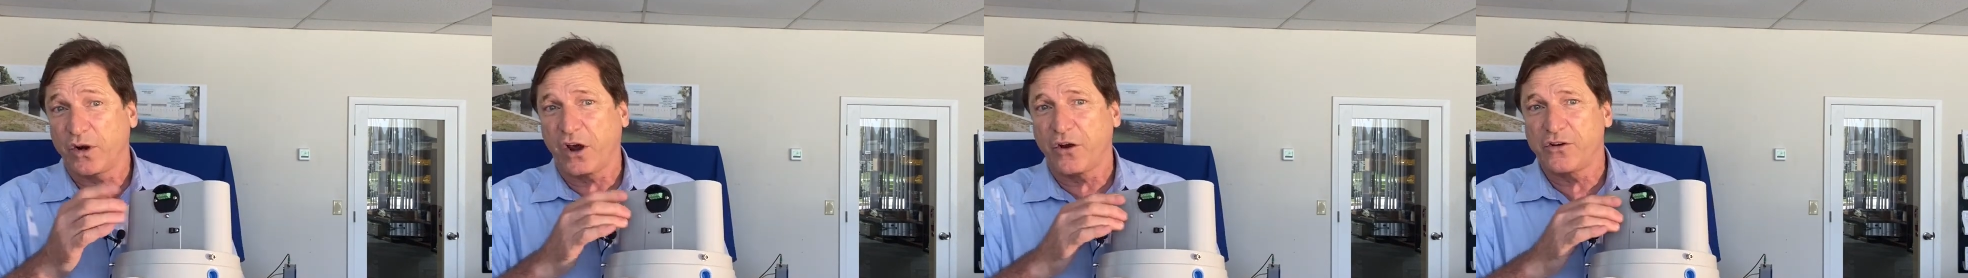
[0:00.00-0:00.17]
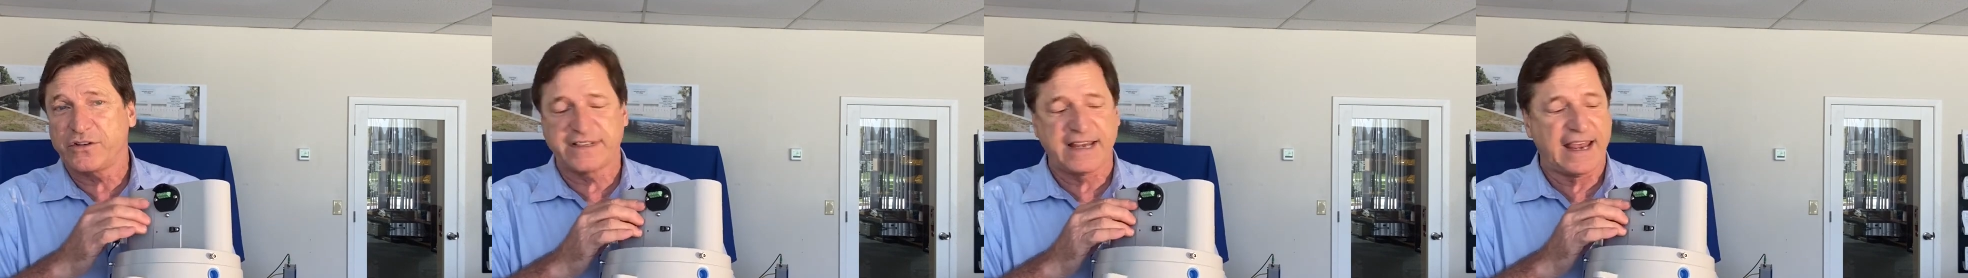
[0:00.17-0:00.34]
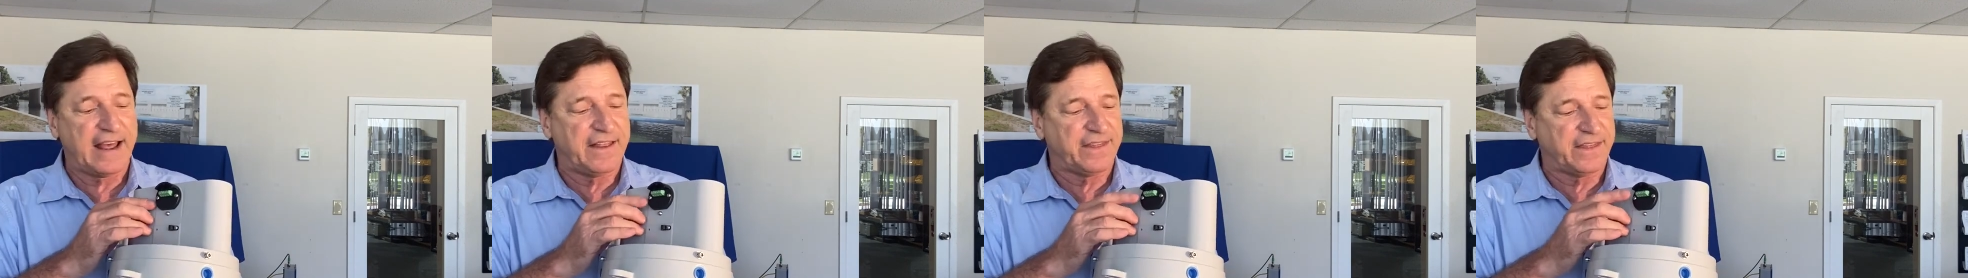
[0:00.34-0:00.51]

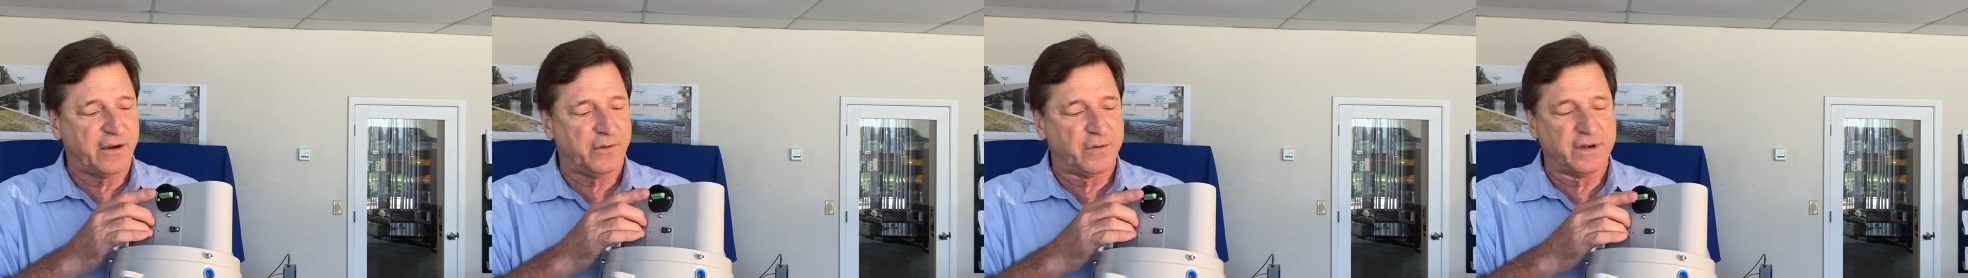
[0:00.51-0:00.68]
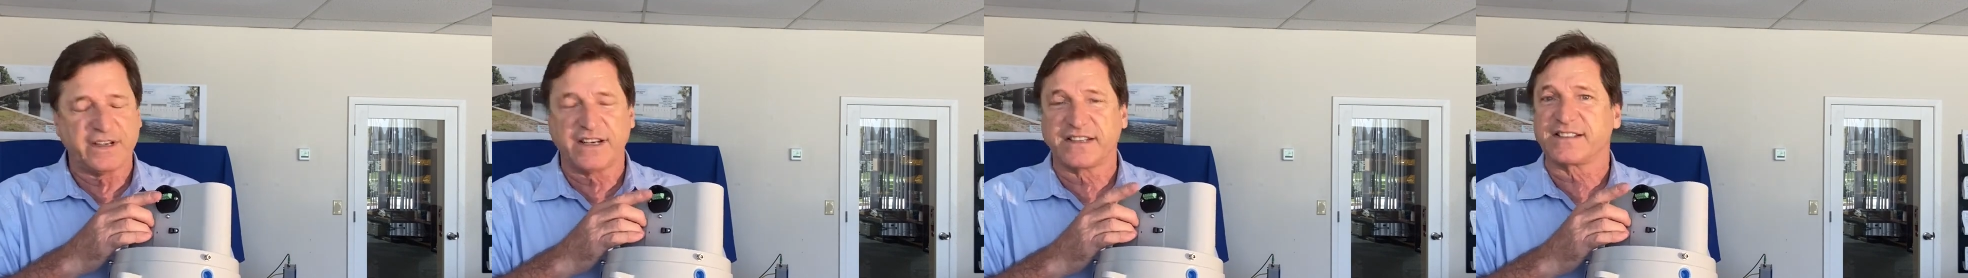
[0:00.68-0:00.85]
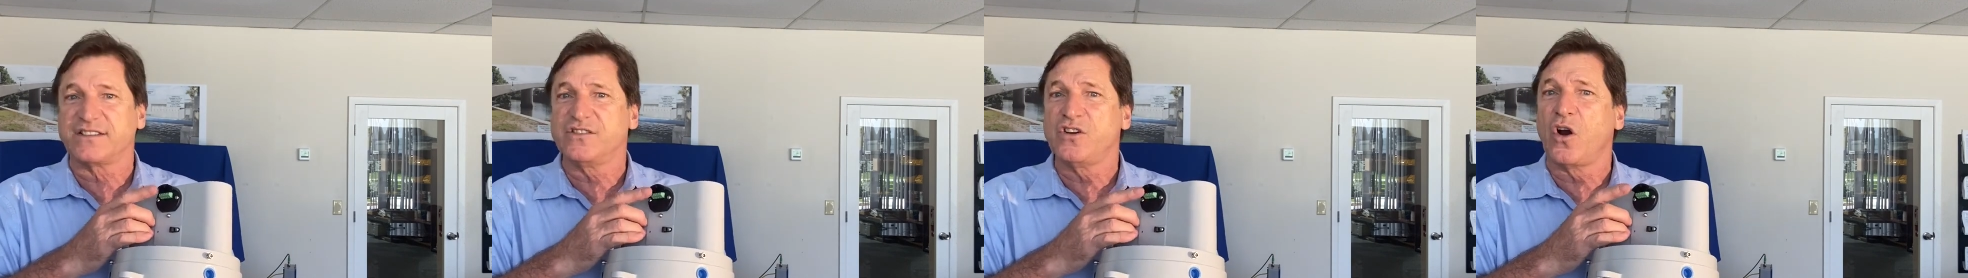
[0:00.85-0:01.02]
goes out there
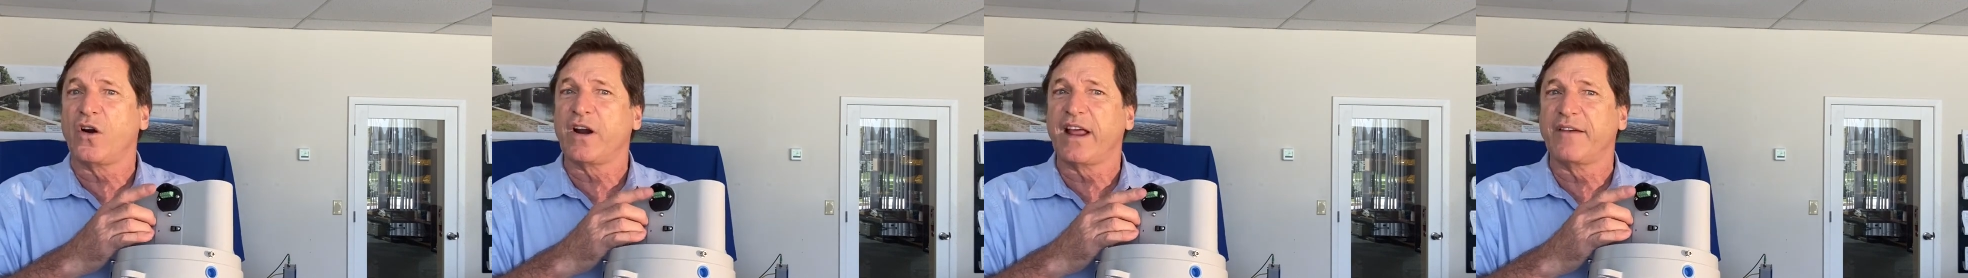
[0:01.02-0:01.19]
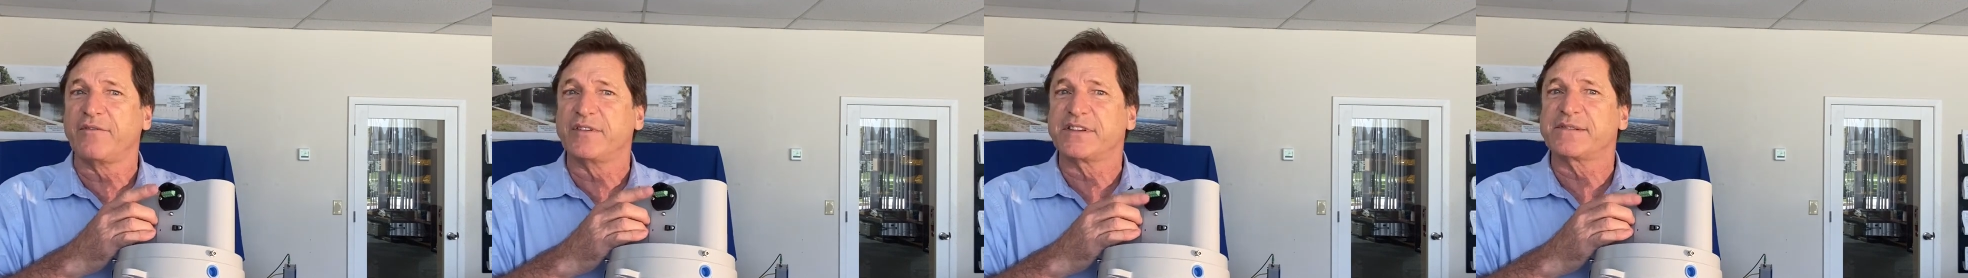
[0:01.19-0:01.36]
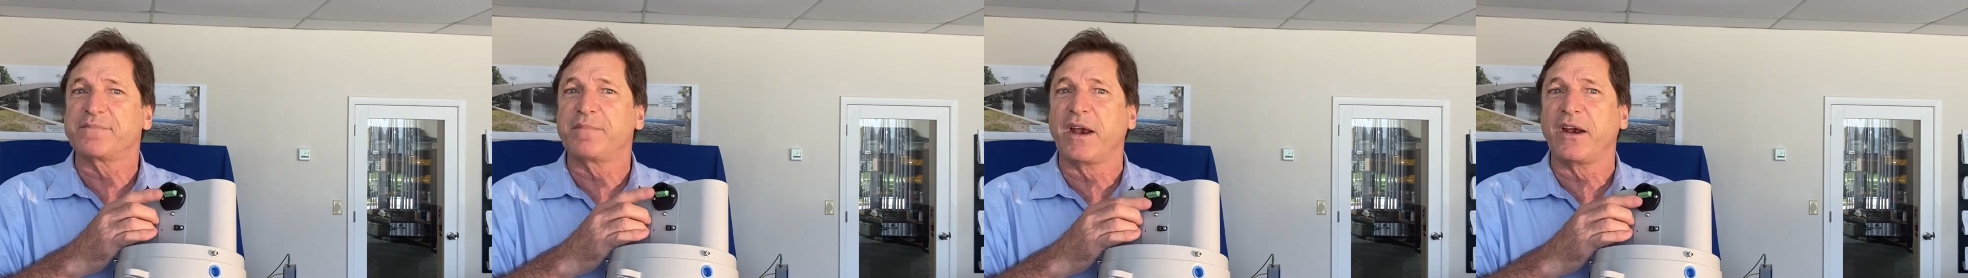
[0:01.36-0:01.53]
and does not
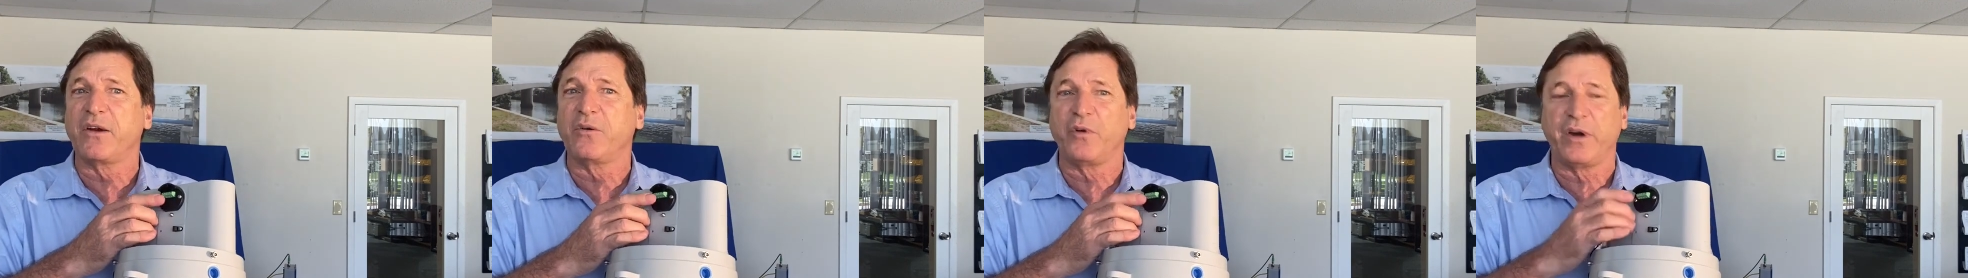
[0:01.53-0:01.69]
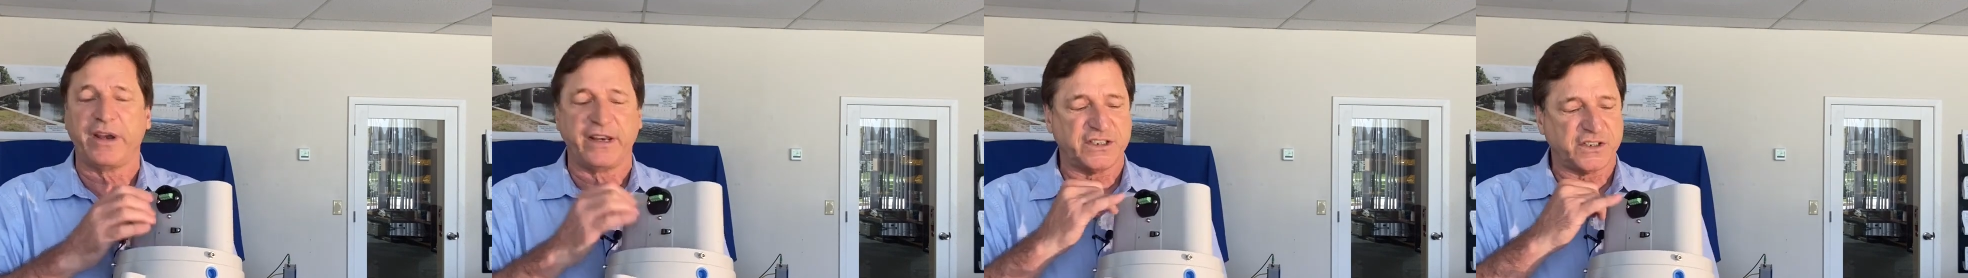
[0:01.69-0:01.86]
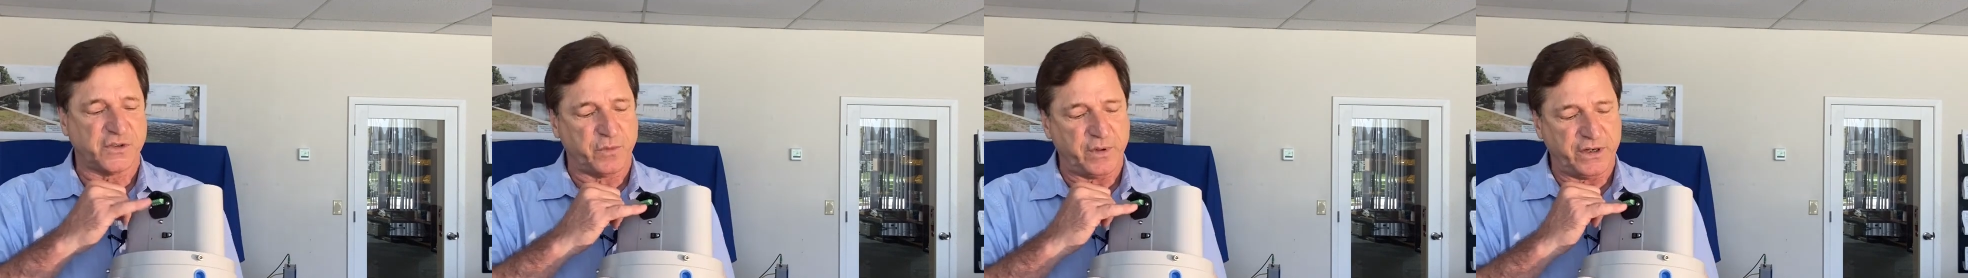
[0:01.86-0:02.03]
have a spare
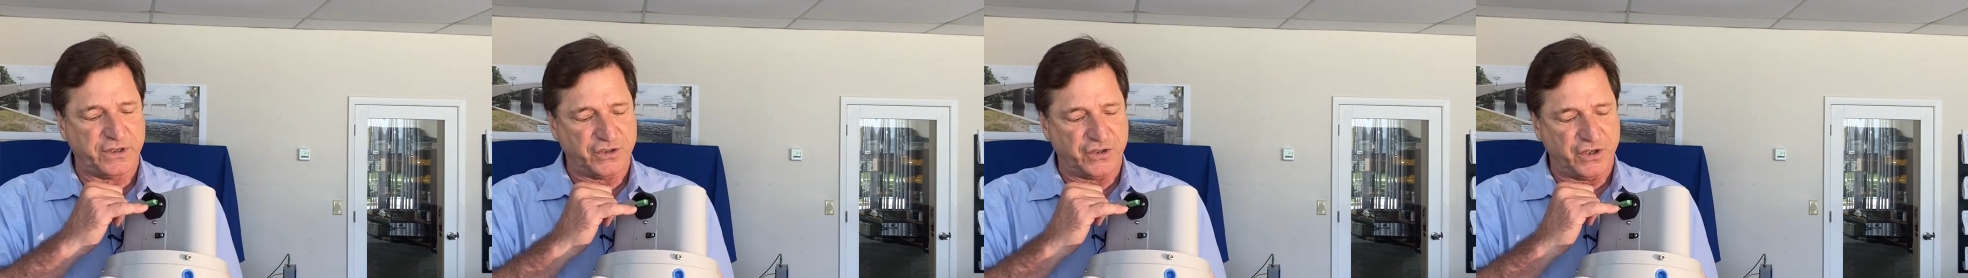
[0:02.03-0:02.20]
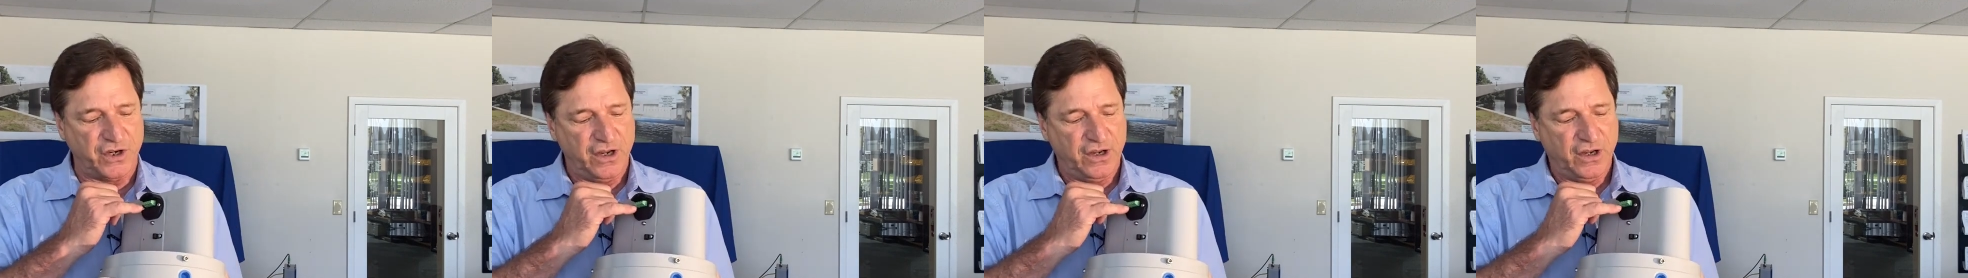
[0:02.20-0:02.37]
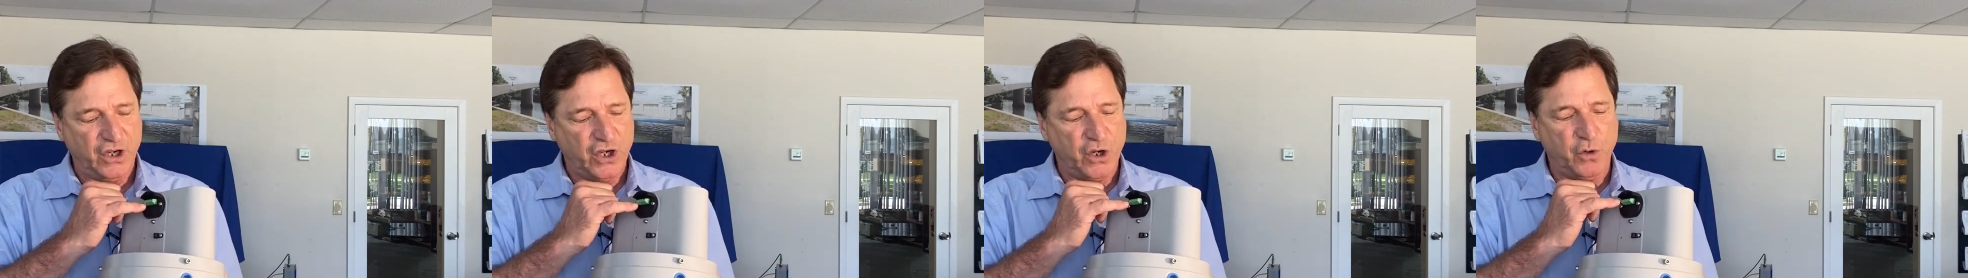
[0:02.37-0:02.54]
reed switch,